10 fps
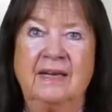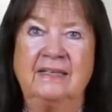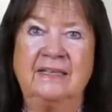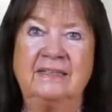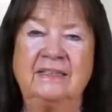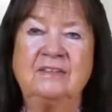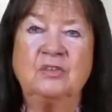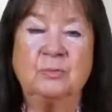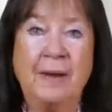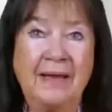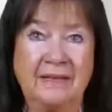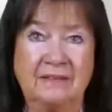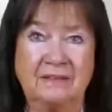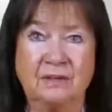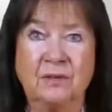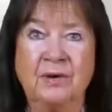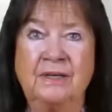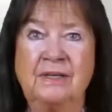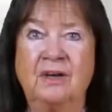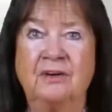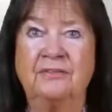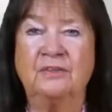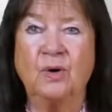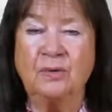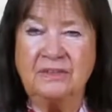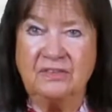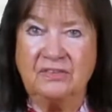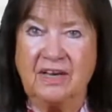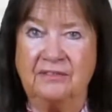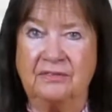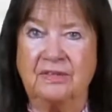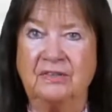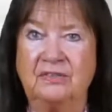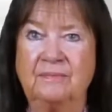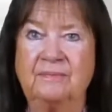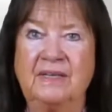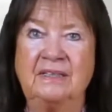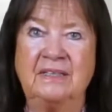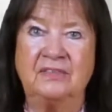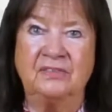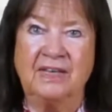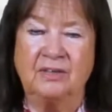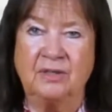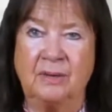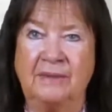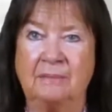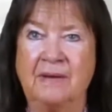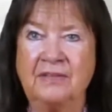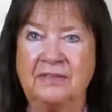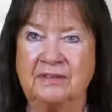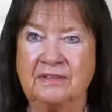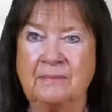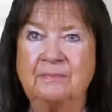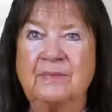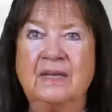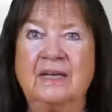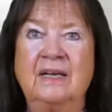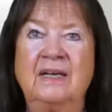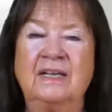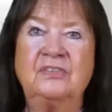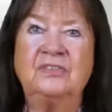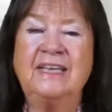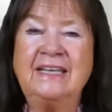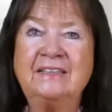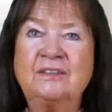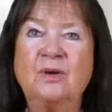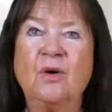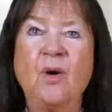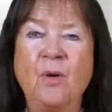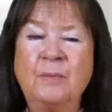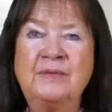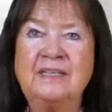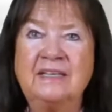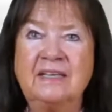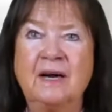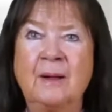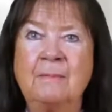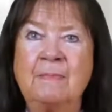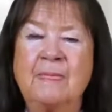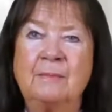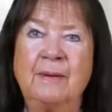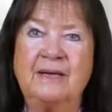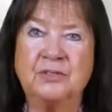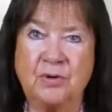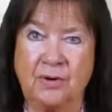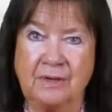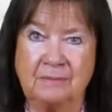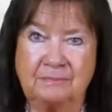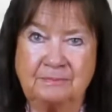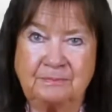and that inspired the kernel of his own discoveries in his economic method, is stated openly here by Joy.